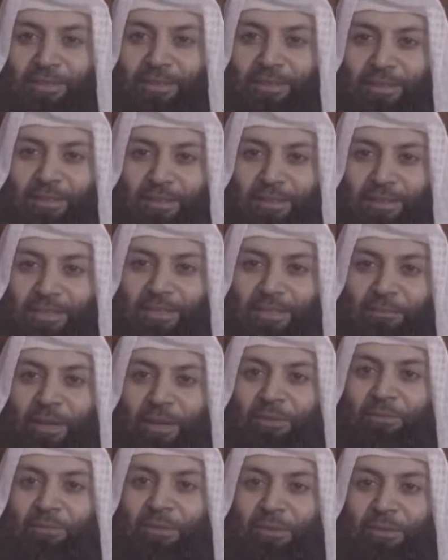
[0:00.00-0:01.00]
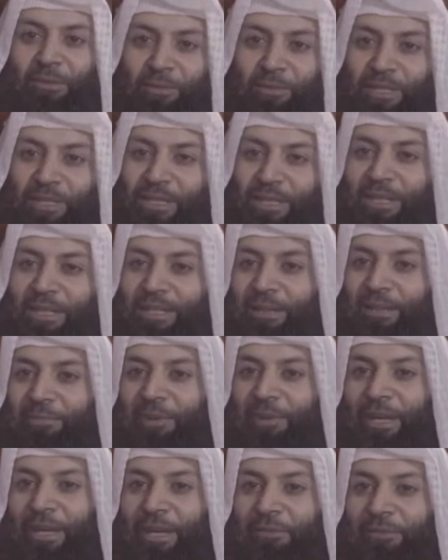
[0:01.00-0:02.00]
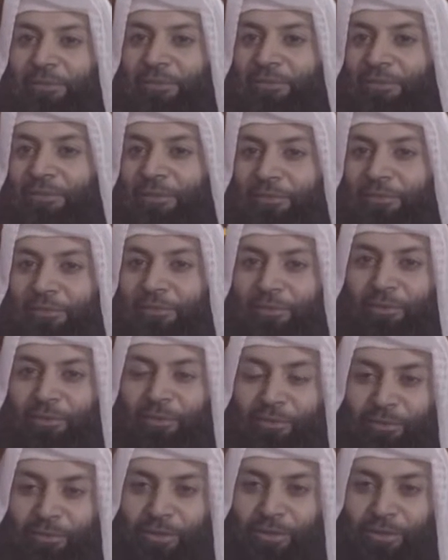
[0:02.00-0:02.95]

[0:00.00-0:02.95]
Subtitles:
I'm willing to stand up to them. I'm sick of this. And you've